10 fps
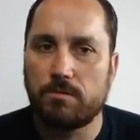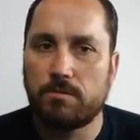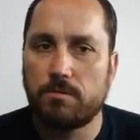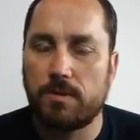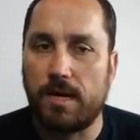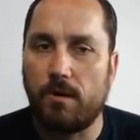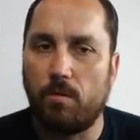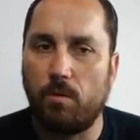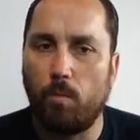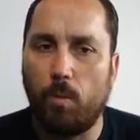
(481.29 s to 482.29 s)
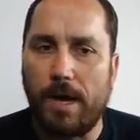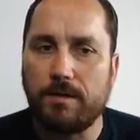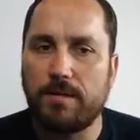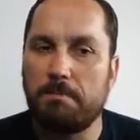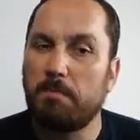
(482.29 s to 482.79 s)
Why do they build
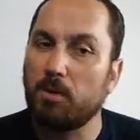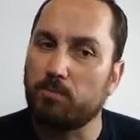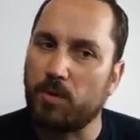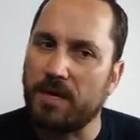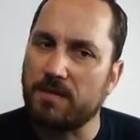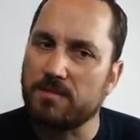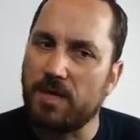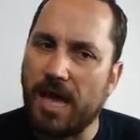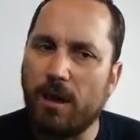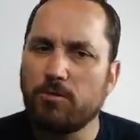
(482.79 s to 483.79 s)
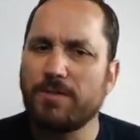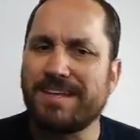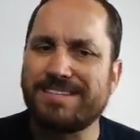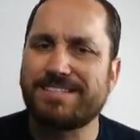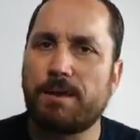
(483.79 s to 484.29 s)
brands? How do they separate
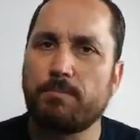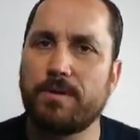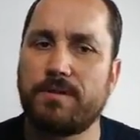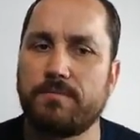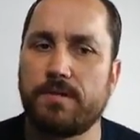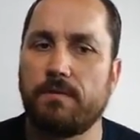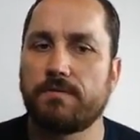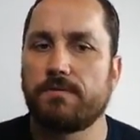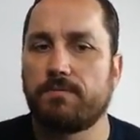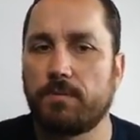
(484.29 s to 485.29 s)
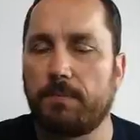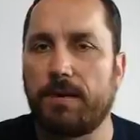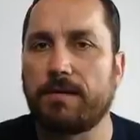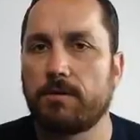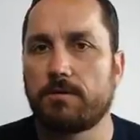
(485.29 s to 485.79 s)
themselves from competitors?
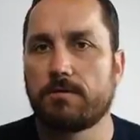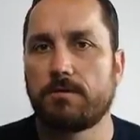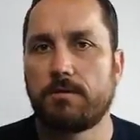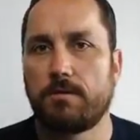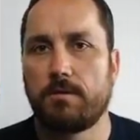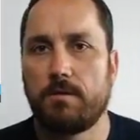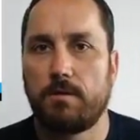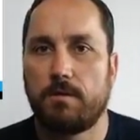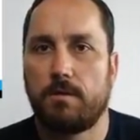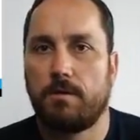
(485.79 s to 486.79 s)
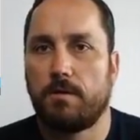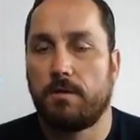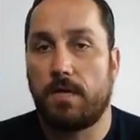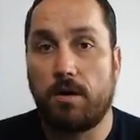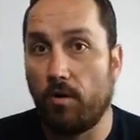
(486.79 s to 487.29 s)
And all those logos
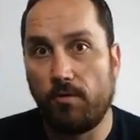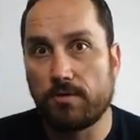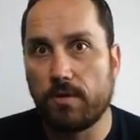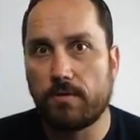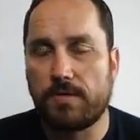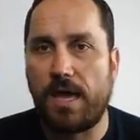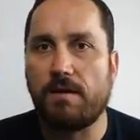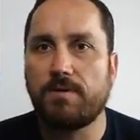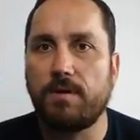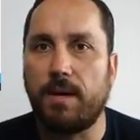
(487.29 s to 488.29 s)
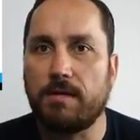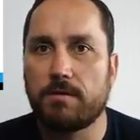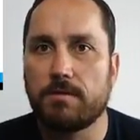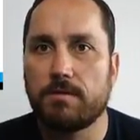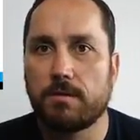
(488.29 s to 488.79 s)
have competitors.
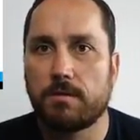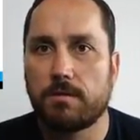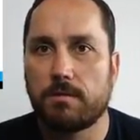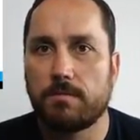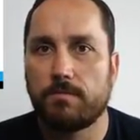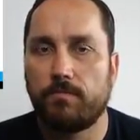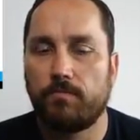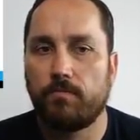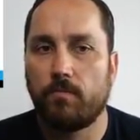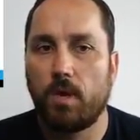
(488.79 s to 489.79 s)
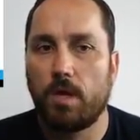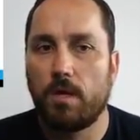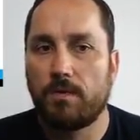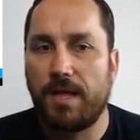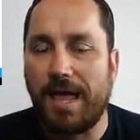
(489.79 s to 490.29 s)
They have
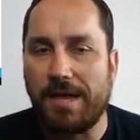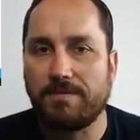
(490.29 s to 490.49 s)
competition.